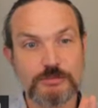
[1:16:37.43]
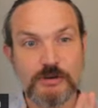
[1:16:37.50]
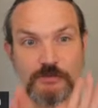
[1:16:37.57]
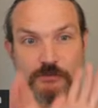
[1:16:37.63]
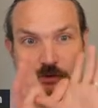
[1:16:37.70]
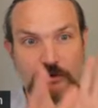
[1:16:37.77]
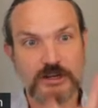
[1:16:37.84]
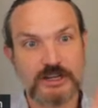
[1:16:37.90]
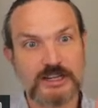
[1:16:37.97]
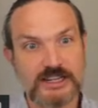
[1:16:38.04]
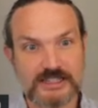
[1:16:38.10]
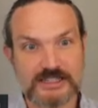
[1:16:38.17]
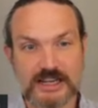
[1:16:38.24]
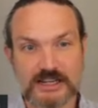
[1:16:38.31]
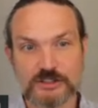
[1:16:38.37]
before it
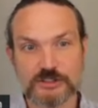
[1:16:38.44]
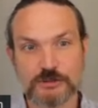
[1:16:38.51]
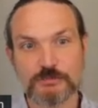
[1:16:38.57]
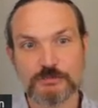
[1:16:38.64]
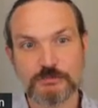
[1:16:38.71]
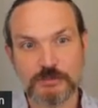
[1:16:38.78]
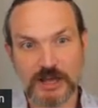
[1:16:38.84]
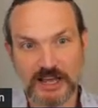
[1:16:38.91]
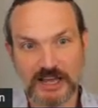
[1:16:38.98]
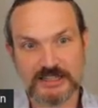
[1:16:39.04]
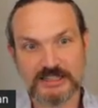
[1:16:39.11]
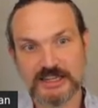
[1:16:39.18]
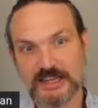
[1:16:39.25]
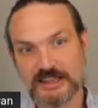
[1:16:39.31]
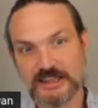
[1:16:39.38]
execs your
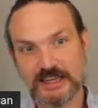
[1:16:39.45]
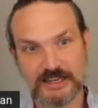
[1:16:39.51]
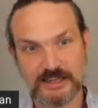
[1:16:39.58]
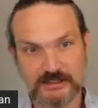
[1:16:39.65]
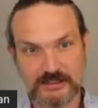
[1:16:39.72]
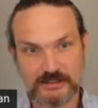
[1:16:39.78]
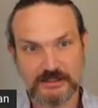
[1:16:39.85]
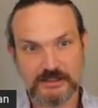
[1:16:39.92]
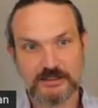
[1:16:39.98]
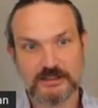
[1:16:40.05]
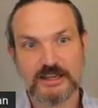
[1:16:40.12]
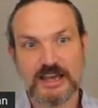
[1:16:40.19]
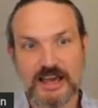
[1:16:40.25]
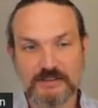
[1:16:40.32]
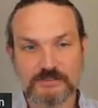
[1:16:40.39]
pod, and then
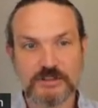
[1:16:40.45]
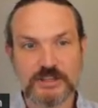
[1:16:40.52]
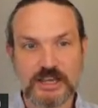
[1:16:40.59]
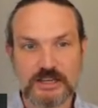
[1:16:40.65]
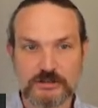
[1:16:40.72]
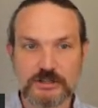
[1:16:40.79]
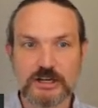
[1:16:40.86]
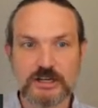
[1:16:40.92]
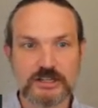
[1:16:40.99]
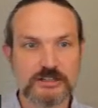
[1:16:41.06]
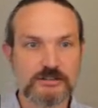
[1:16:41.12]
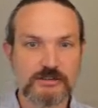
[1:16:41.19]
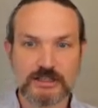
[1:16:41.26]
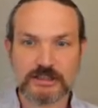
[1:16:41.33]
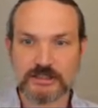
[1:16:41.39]
after that, you're talking
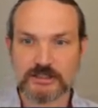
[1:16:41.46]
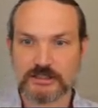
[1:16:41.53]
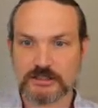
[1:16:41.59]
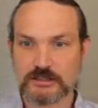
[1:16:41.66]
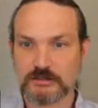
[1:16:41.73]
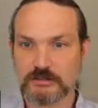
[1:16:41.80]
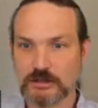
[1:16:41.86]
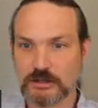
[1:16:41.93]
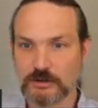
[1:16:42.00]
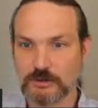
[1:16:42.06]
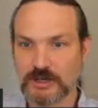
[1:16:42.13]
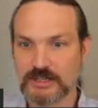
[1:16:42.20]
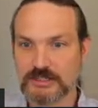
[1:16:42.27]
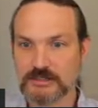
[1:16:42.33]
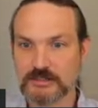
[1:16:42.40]
directly to the
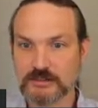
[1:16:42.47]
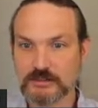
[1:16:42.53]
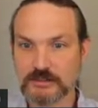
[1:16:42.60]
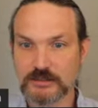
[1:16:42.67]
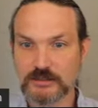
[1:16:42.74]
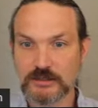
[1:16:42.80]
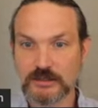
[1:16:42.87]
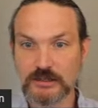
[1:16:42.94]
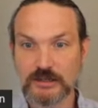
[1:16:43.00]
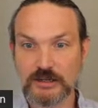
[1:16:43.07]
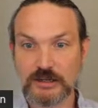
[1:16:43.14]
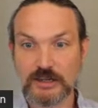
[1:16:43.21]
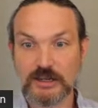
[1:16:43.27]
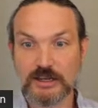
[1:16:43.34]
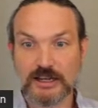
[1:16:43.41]
OS.
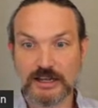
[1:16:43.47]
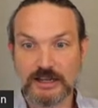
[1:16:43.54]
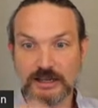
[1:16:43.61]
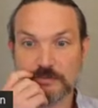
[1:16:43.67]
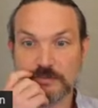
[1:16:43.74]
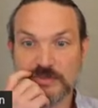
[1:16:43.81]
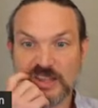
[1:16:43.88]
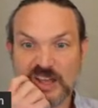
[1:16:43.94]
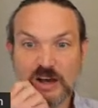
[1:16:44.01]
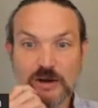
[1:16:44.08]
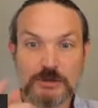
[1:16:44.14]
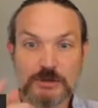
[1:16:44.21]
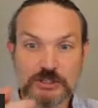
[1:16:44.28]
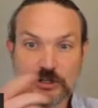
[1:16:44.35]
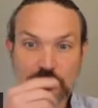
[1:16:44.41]
Yeah, um, yeah. Oh,
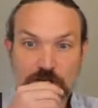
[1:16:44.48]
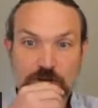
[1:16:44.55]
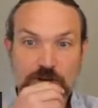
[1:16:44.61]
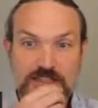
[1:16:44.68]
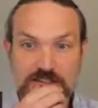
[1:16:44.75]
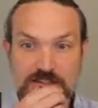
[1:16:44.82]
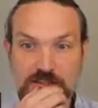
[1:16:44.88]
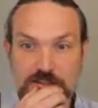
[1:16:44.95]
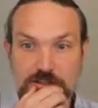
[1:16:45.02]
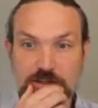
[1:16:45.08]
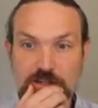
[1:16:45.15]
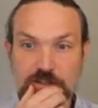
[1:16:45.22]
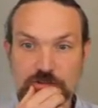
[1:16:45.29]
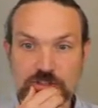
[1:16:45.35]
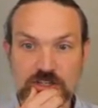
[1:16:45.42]
but Choco has another
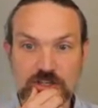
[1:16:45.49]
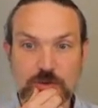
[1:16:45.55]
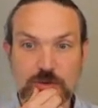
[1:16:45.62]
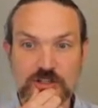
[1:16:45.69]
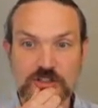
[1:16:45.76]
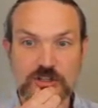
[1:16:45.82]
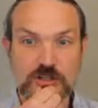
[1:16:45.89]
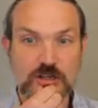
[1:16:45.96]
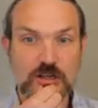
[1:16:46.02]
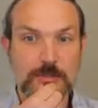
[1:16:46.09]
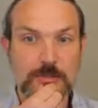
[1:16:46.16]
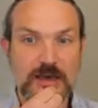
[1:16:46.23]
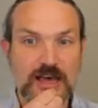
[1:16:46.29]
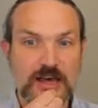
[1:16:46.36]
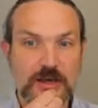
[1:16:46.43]
interesting question
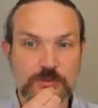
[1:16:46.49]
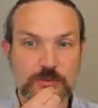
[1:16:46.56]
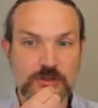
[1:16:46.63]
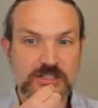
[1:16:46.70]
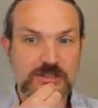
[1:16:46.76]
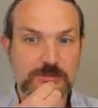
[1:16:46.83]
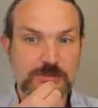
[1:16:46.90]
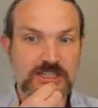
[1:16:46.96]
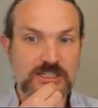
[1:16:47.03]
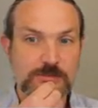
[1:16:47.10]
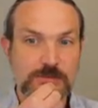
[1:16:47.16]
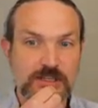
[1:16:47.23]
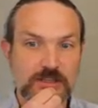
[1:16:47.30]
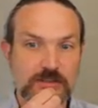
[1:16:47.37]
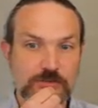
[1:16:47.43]
about what does it mean to
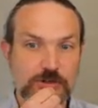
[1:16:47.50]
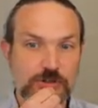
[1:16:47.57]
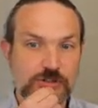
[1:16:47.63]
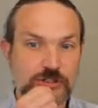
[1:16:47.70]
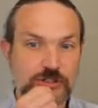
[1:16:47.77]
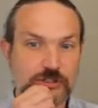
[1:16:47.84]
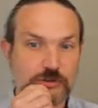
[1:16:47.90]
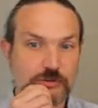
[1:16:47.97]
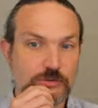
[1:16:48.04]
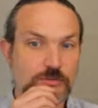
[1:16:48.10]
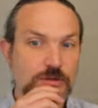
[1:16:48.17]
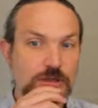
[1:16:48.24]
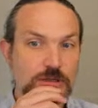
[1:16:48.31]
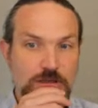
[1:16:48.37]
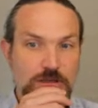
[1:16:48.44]
pin the version to
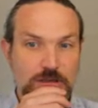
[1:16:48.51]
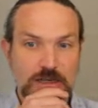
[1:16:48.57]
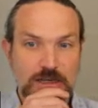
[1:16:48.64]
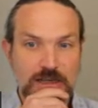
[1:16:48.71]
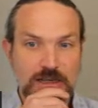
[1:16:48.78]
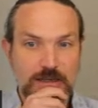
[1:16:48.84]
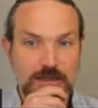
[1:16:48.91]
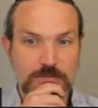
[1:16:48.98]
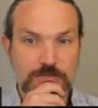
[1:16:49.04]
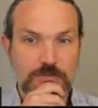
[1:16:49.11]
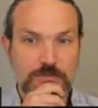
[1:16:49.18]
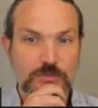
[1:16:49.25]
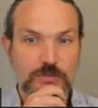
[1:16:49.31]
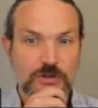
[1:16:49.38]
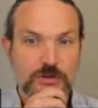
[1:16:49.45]
um,